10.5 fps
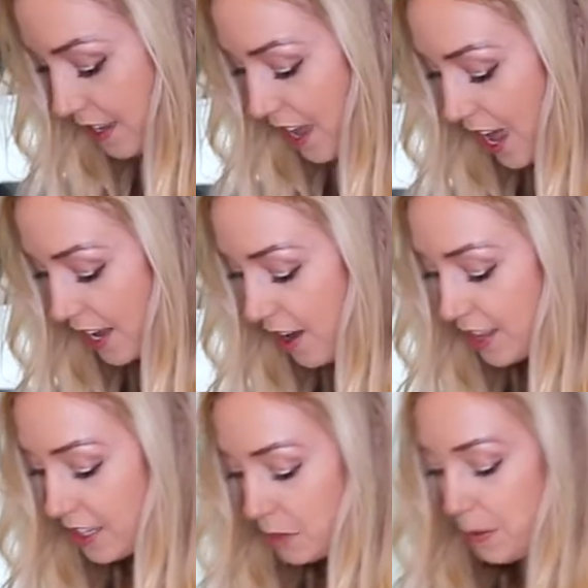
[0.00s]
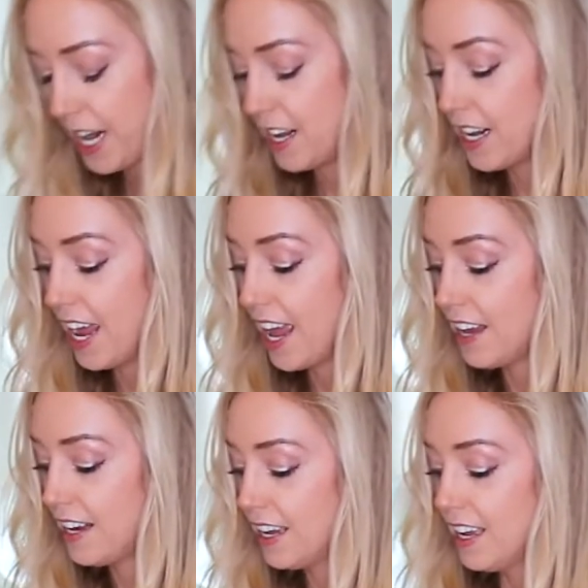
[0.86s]
I got this pear
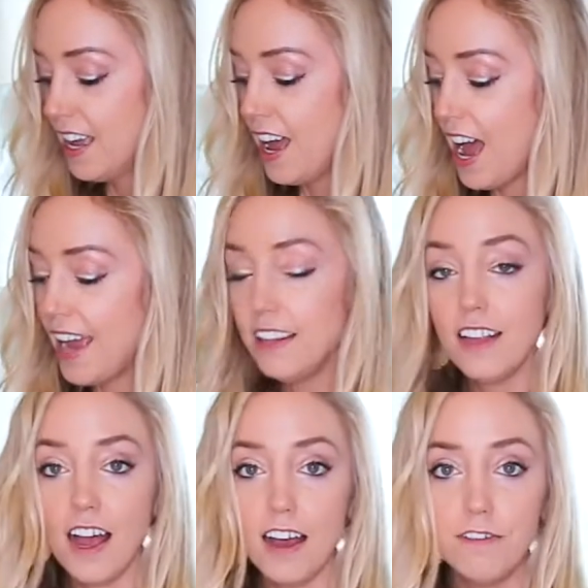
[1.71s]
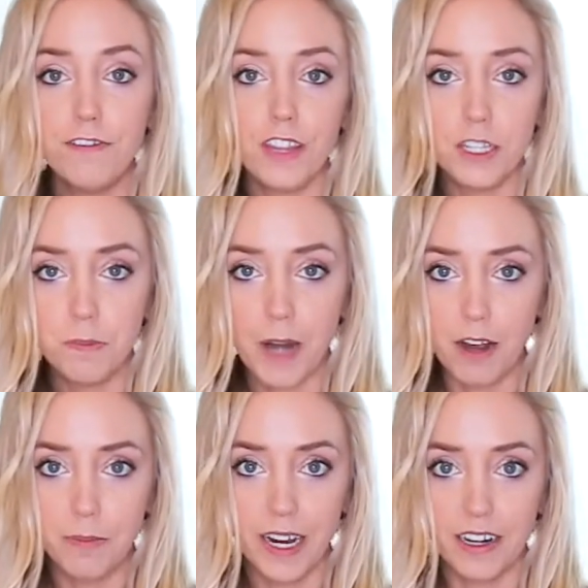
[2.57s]
and I love these
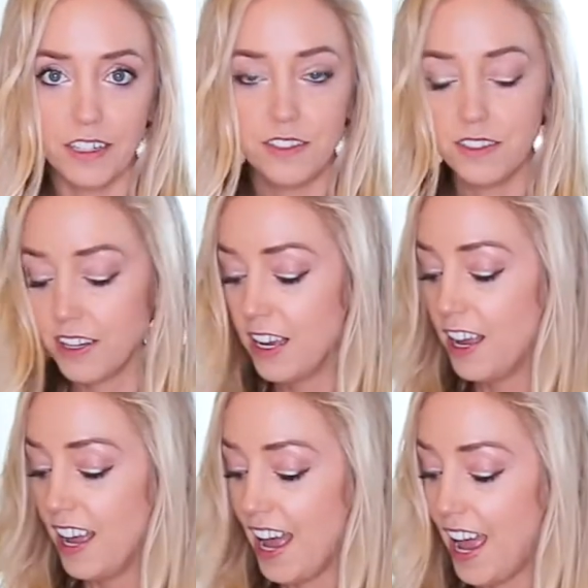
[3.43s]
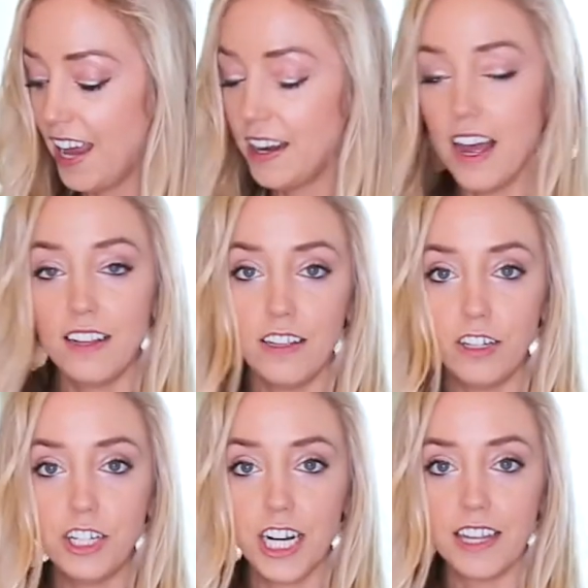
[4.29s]
brown pears. And a little
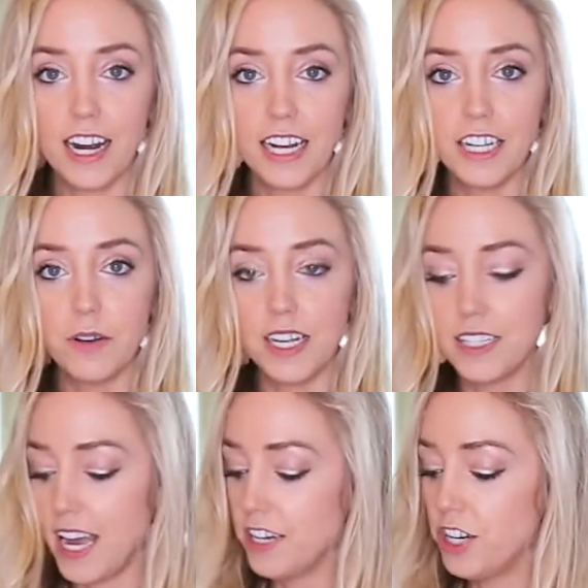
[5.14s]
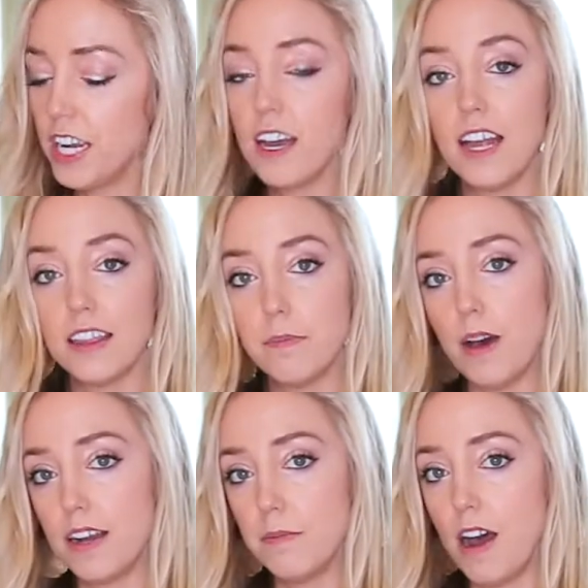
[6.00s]
trick that I do is I actually cut the
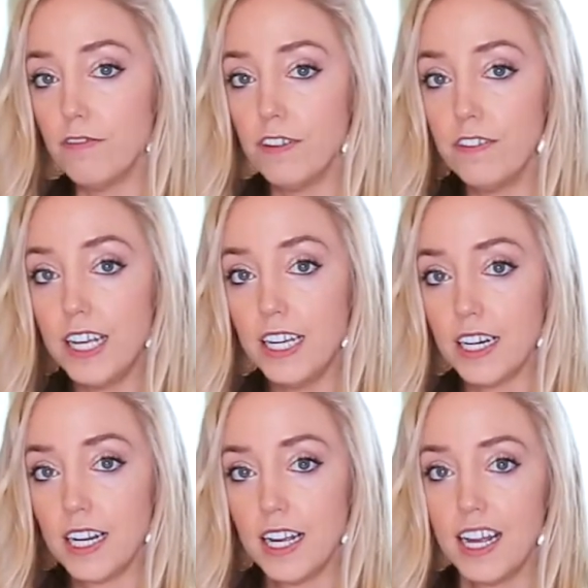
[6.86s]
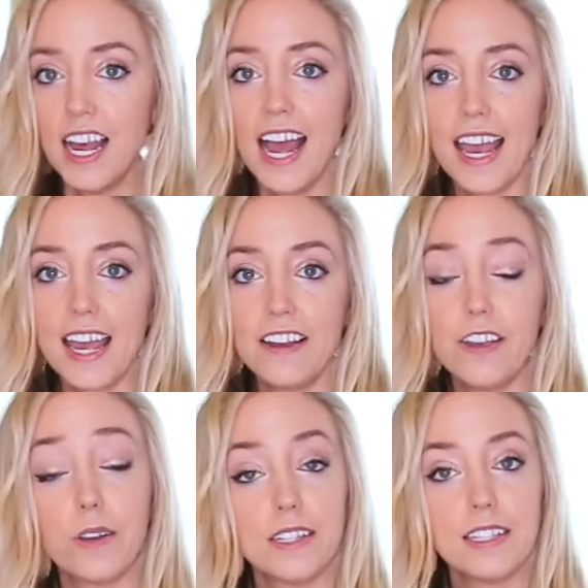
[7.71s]
bottom off of it and you
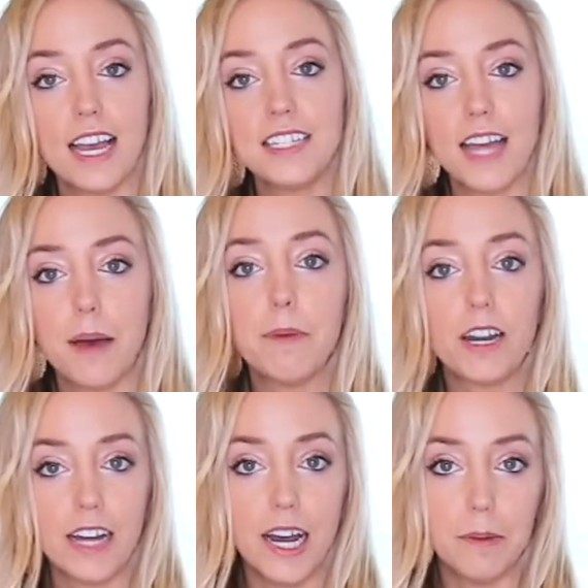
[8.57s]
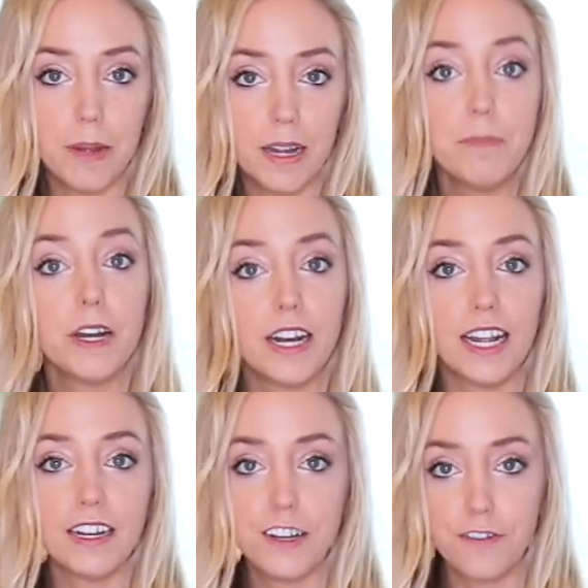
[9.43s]
can slice that part up and put it
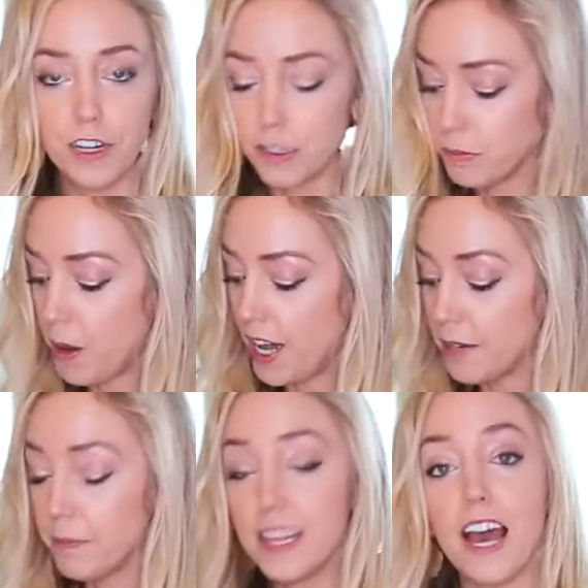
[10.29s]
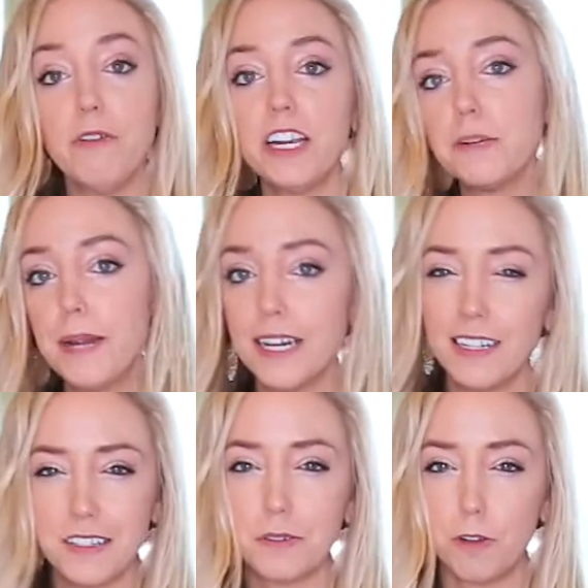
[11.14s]
in a different part, but that way your pear
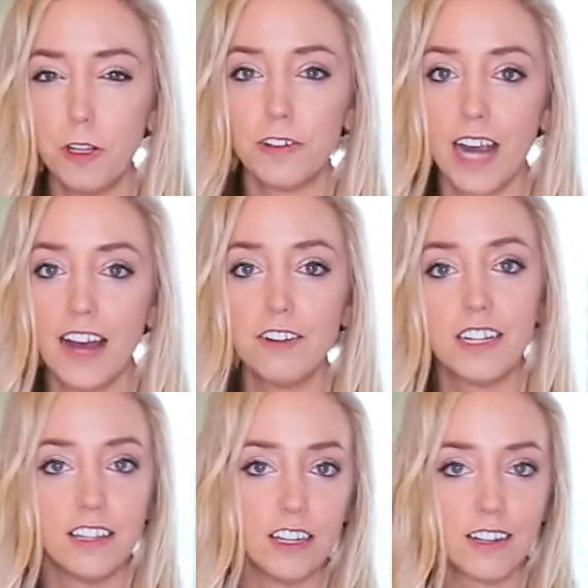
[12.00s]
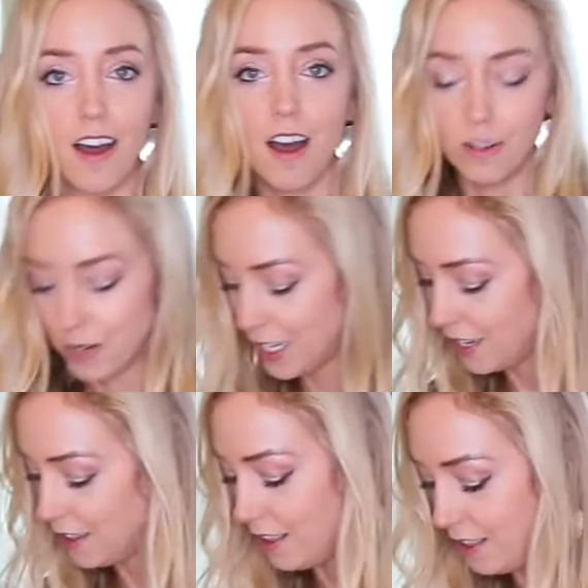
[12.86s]
doesn't roll around and look awkward
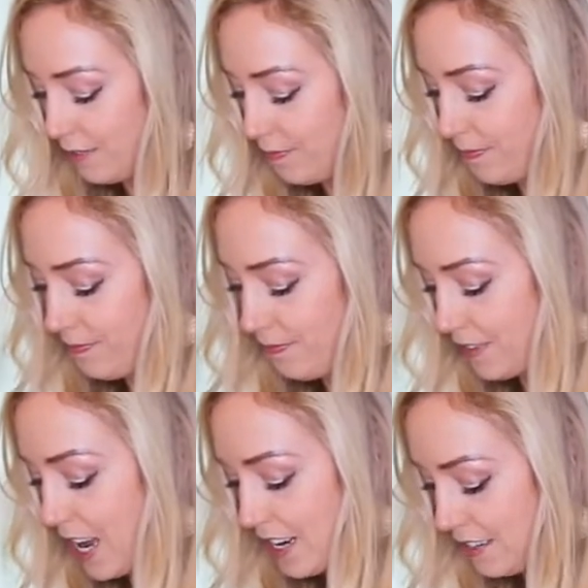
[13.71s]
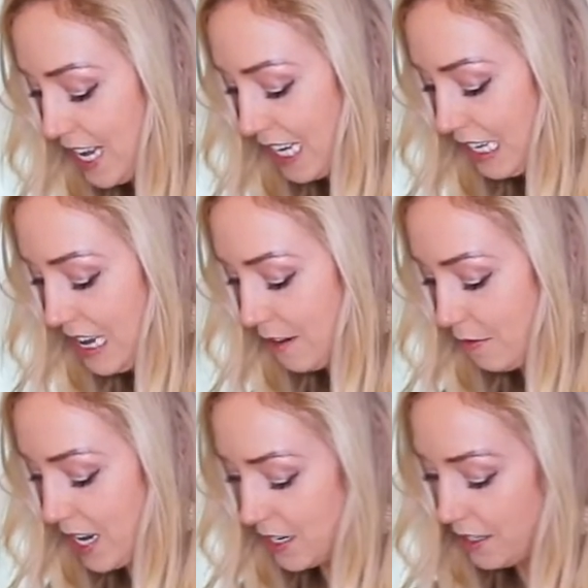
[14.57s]
and kind of lanky and weird.